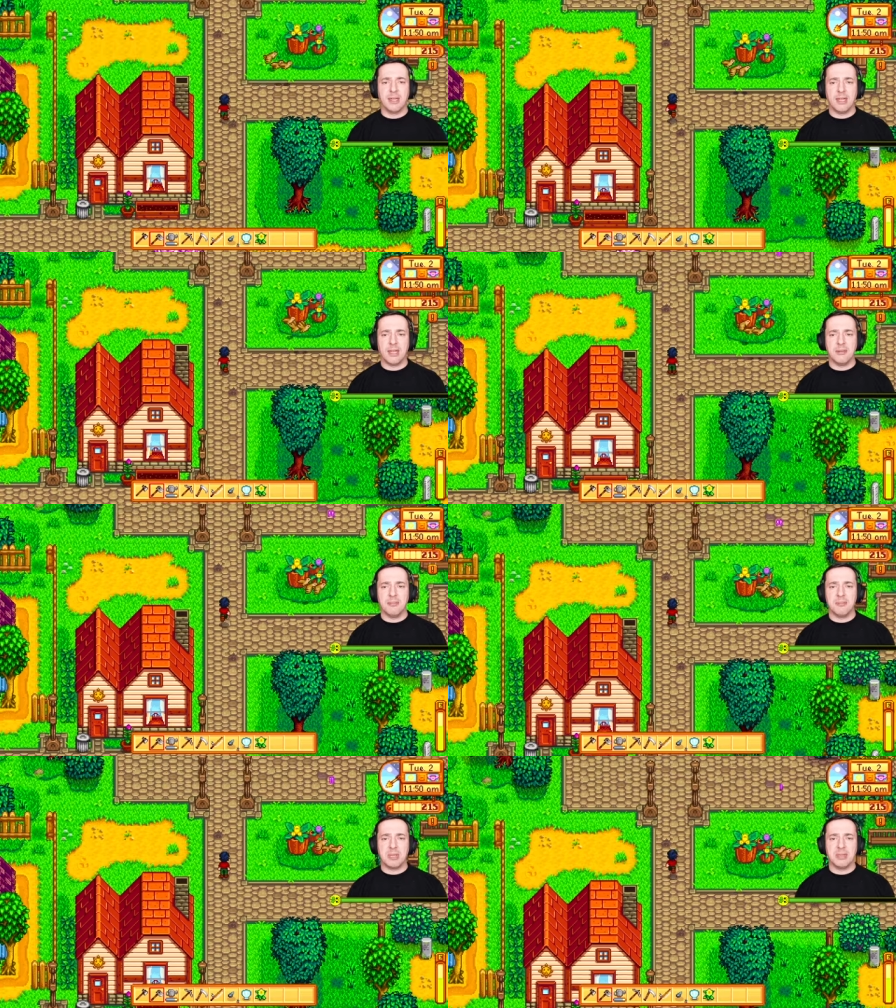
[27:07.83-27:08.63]
Um,
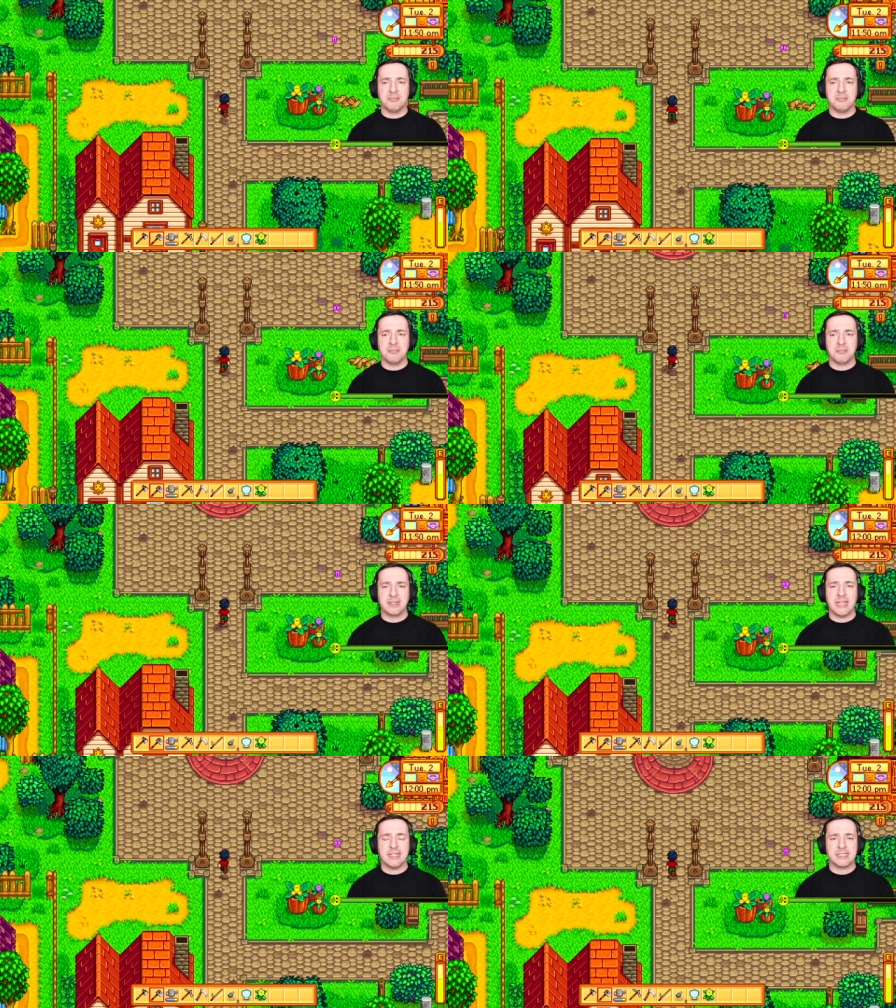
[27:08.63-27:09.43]
but
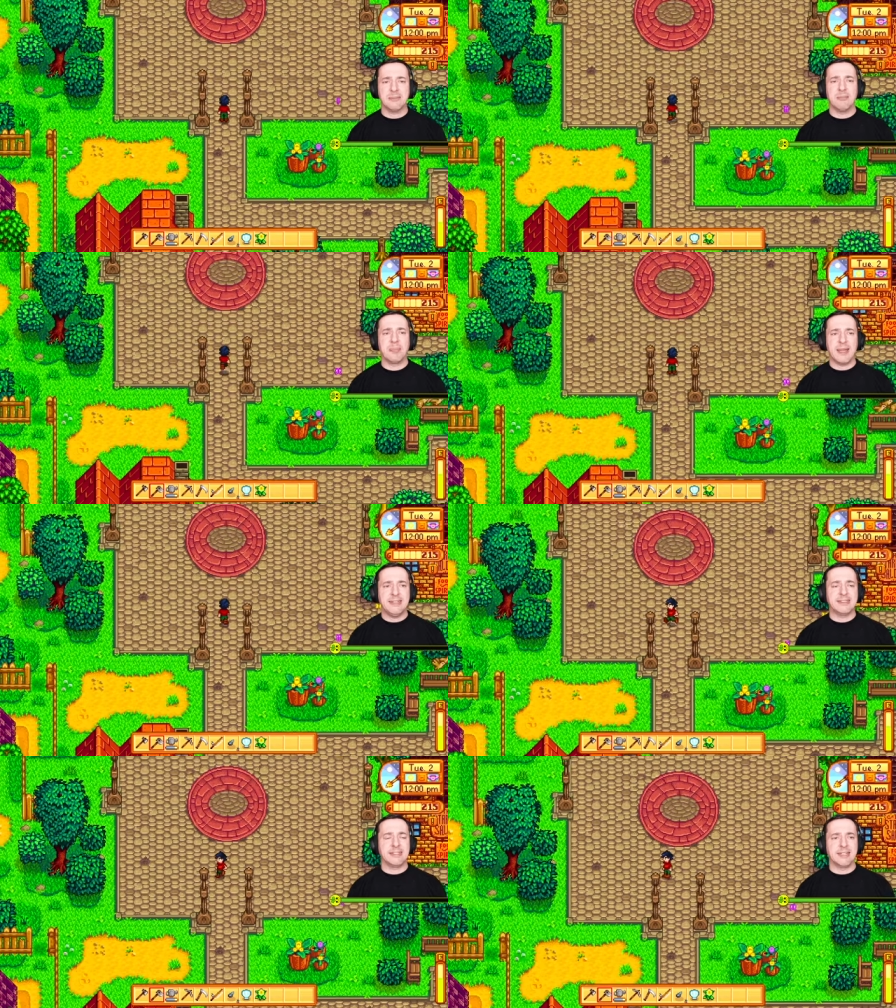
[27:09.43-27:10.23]
that is the
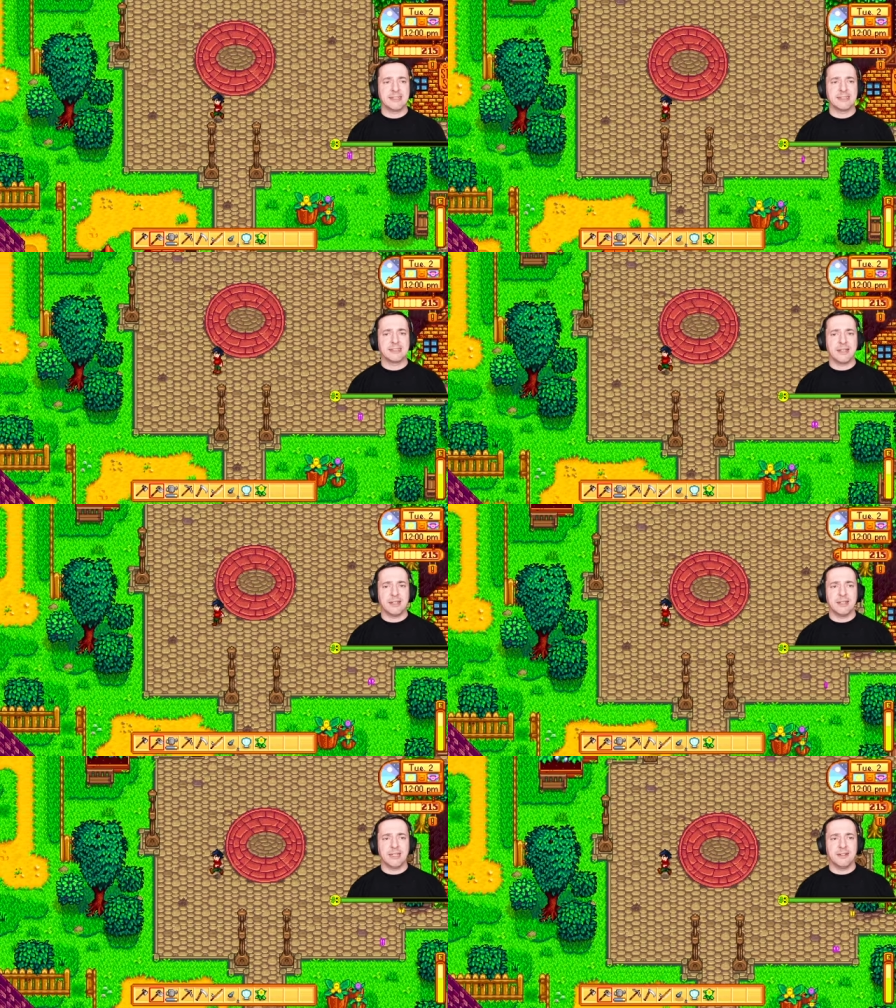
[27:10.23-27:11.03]
basics, I
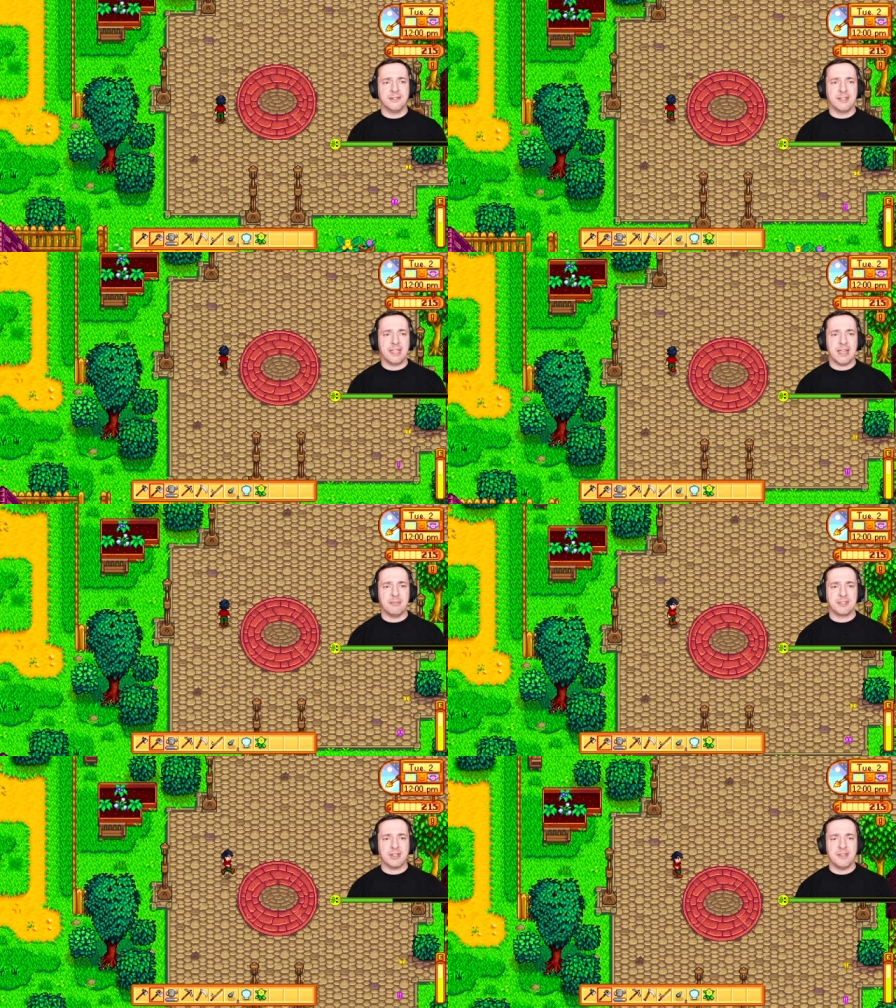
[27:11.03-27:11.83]
think, of the
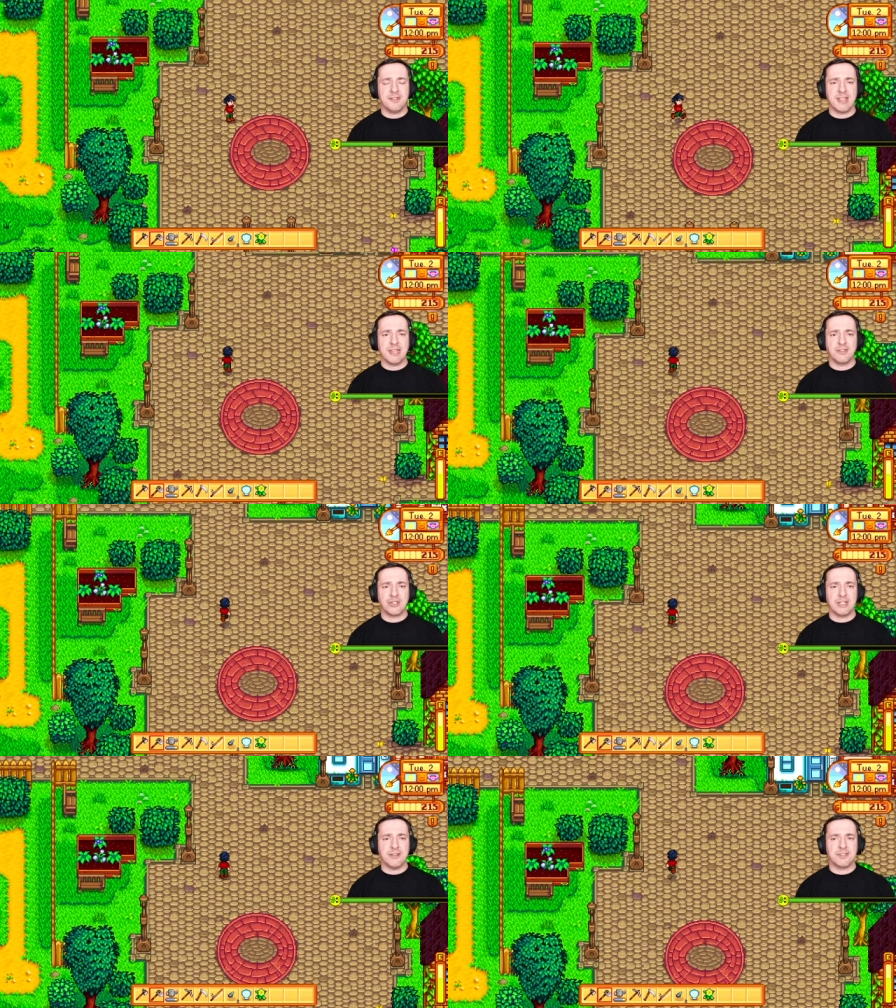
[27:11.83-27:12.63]
game. So hopefully that gives
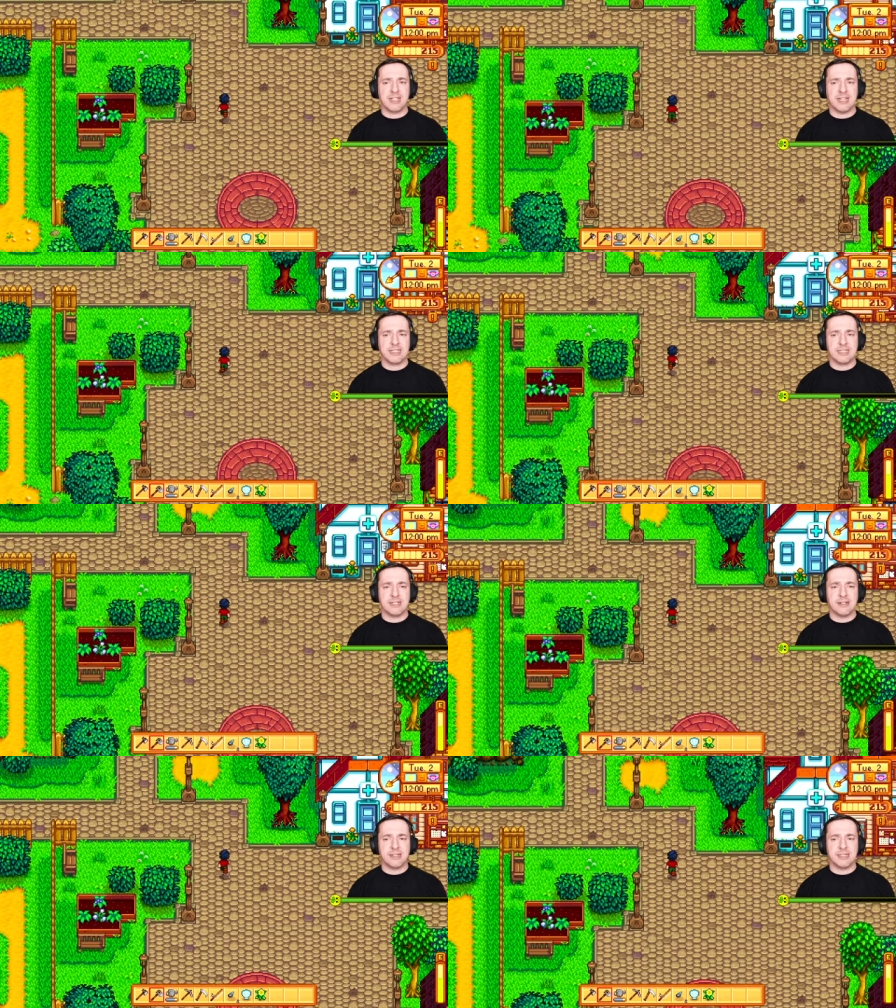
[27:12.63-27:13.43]
you enough to get
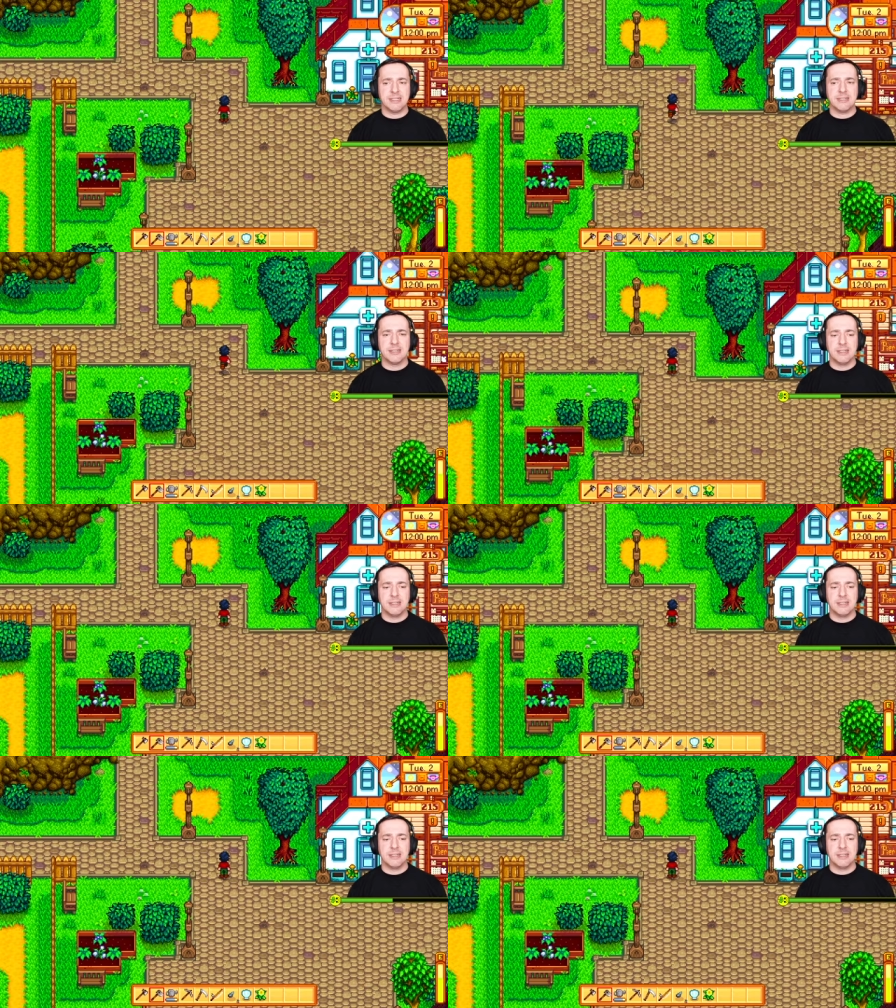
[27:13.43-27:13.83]
started.